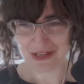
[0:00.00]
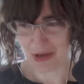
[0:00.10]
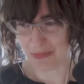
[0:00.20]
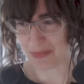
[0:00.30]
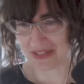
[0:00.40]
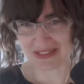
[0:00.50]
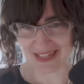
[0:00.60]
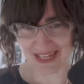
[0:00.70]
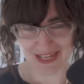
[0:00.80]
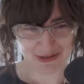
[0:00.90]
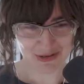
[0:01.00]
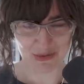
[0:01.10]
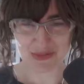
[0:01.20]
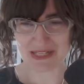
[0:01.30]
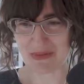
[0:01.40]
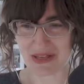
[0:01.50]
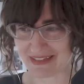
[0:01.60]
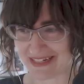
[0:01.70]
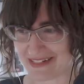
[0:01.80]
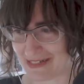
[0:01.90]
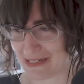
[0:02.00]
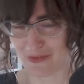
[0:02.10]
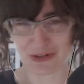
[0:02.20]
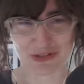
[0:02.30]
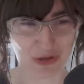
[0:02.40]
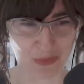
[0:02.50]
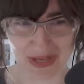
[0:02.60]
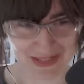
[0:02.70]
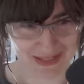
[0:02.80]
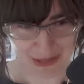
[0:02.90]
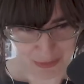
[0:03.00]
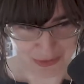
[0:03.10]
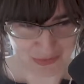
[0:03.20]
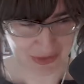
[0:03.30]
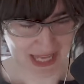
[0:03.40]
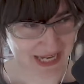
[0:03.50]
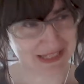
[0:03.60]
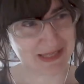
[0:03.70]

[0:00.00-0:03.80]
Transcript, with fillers: completely you know seemingly dysfunctional ways that humans relate